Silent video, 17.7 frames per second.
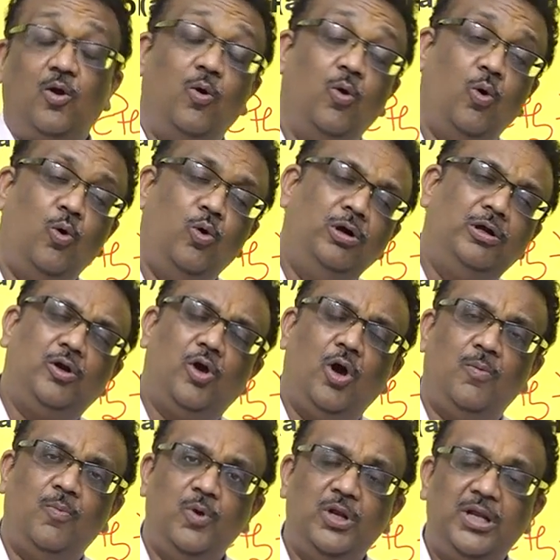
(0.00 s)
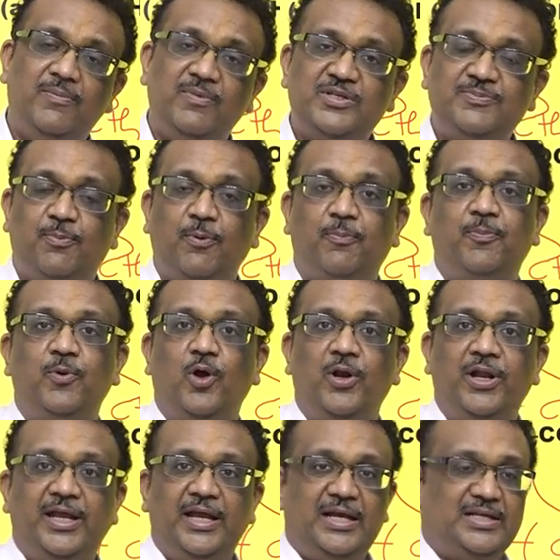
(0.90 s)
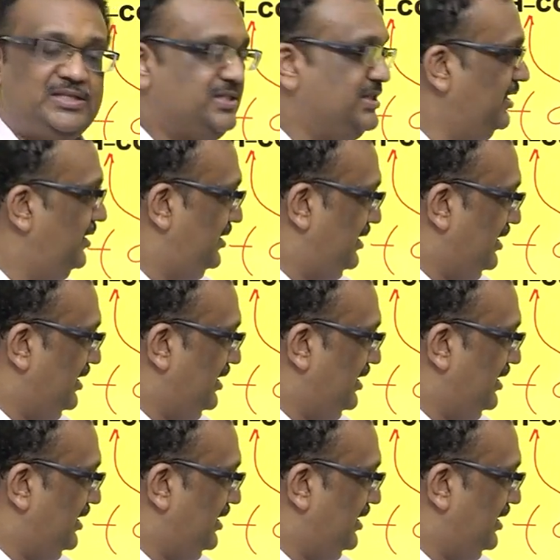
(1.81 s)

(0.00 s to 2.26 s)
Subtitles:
Old common name is propionic acid,